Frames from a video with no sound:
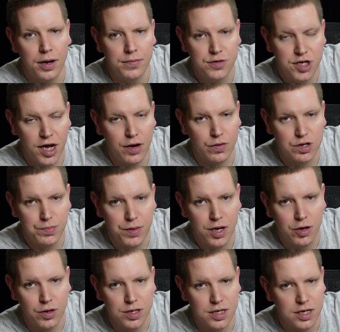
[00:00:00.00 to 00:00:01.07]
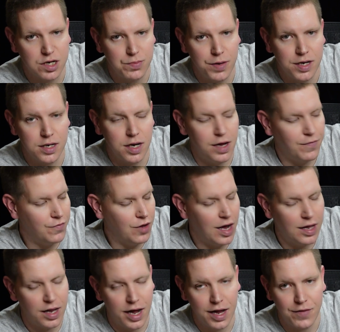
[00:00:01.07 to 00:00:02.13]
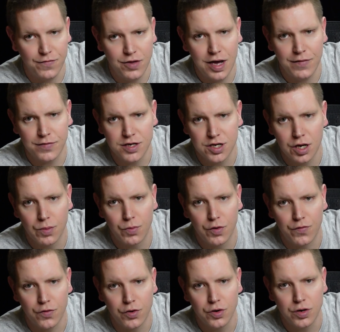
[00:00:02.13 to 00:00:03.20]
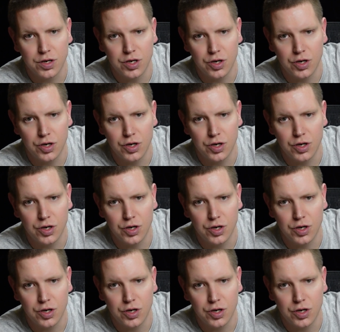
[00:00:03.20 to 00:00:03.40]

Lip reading: channel speakers, if you have a subwoofer hooked